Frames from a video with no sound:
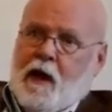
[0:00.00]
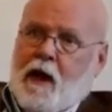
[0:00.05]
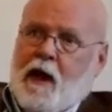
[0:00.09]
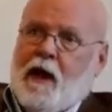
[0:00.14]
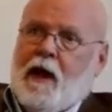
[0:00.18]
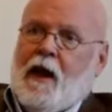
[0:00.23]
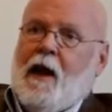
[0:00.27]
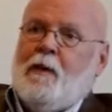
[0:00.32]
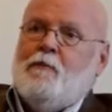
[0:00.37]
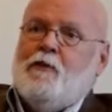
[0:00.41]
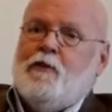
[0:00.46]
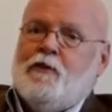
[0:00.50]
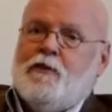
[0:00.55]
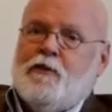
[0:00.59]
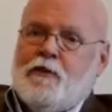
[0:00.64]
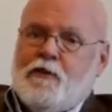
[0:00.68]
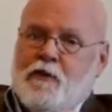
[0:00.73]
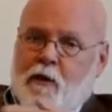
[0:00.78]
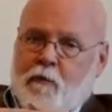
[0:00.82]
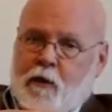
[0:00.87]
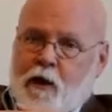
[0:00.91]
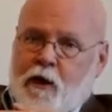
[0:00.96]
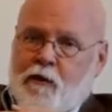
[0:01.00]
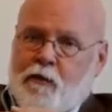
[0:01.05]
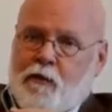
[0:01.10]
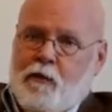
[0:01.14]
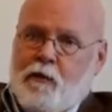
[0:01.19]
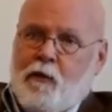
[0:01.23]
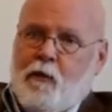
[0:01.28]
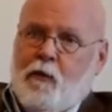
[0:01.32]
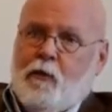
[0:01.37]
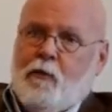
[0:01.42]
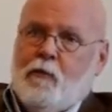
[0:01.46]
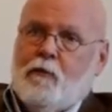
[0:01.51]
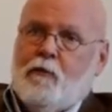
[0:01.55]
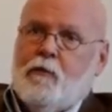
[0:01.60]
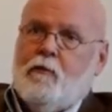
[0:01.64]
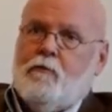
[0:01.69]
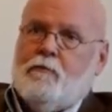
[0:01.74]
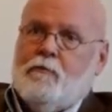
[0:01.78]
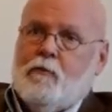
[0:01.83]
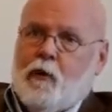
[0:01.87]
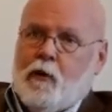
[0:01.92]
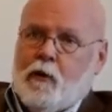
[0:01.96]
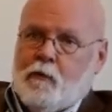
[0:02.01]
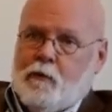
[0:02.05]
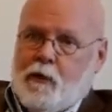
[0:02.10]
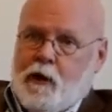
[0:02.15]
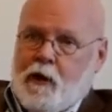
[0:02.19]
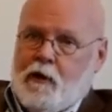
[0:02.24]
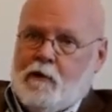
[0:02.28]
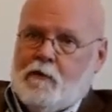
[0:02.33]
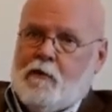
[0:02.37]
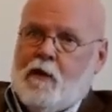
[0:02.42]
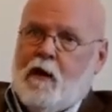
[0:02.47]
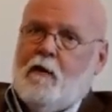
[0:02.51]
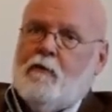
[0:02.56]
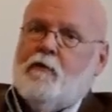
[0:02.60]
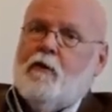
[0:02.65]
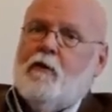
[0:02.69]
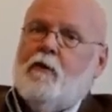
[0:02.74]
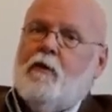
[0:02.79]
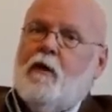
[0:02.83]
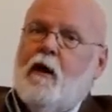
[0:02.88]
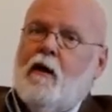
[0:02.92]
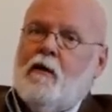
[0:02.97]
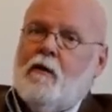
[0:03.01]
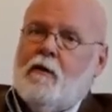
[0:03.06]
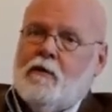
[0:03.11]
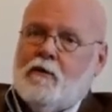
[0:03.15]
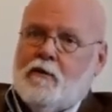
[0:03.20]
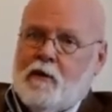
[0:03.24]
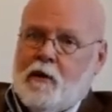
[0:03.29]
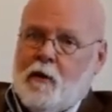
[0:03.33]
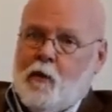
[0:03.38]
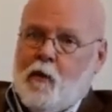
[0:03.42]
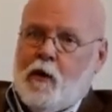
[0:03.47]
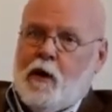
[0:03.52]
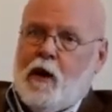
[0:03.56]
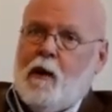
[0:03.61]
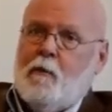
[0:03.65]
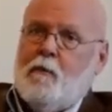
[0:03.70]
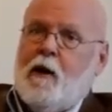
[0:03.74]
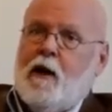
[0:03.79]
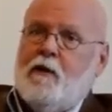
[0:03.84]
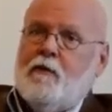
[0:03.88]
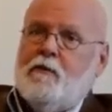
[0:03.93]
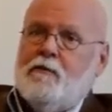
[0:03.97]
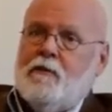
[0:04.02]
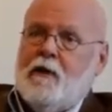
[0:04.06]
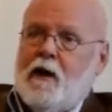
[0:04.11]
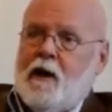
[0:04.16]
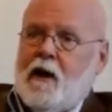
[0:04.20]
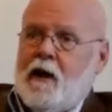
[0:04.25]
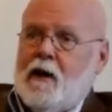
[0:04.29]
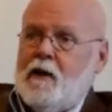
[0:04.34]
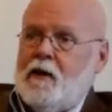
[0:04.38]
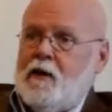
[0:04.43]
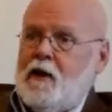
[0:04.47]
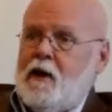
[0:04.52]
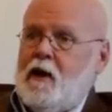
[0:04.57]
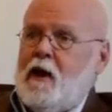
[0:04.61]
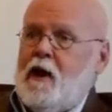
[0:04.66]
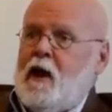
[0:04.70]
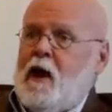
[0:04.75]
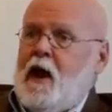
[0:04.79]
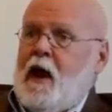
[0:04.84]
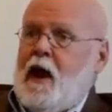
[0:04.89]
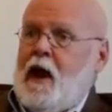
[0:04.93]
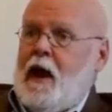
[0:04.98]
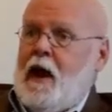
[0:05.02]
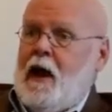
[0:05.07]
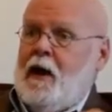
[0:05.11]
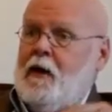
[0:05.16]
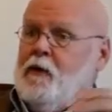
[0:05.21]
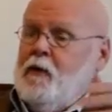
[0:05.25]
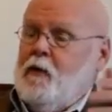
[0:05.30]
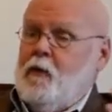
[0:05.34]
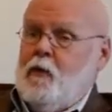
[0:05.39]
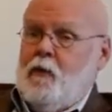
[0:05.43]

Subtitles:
and I'm just thumbing through one page after another, seeing what I might find. And